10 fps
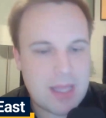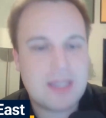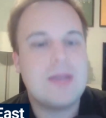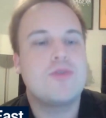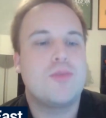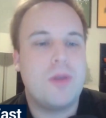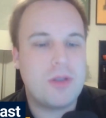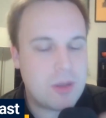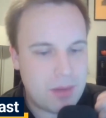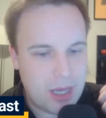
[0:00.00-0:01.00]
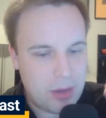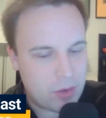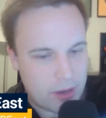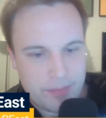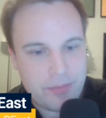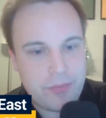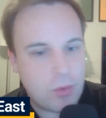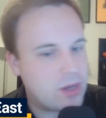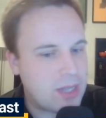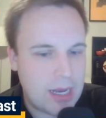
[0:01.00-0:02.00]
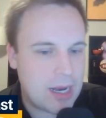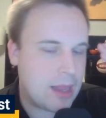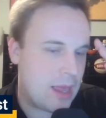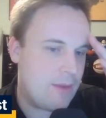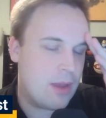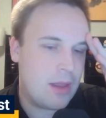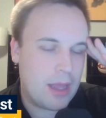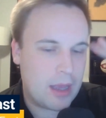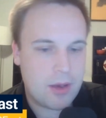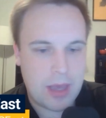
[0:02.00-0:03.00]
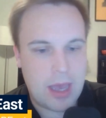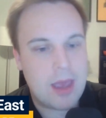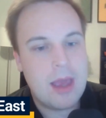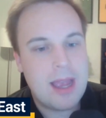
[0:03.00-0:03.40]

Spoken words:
the teams we're supposed to beat. We're 14 and 11. Like, okay.